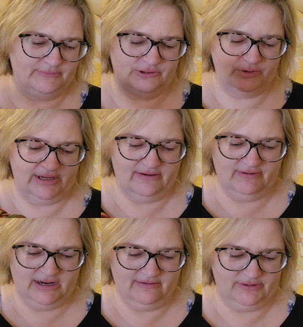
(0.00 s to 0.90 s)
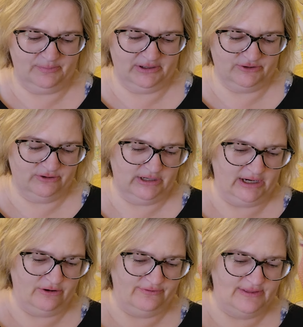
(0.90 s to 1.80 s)
do I even have the picture in
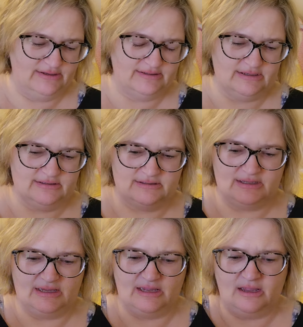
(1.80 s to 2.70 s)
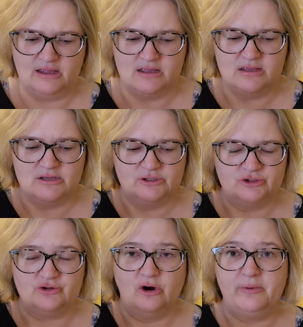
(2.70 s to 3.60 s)
here? This is the
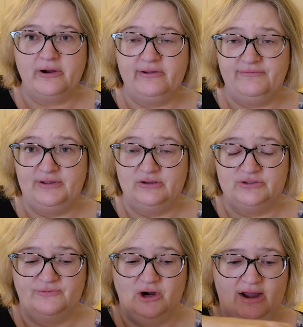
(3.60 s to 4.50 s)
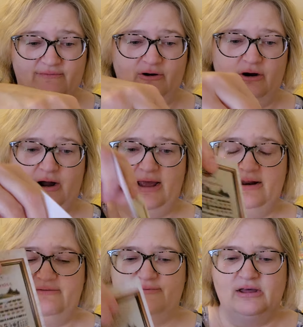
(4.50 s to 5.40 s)
Strawberry Fields Forever, and
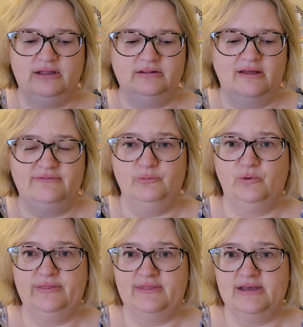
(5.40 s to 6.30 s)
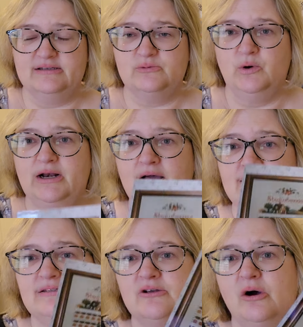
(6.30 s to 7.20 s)
I fell in love with this when I
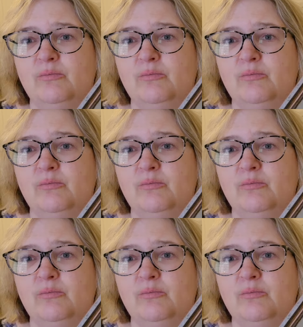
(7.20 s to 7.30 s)
saw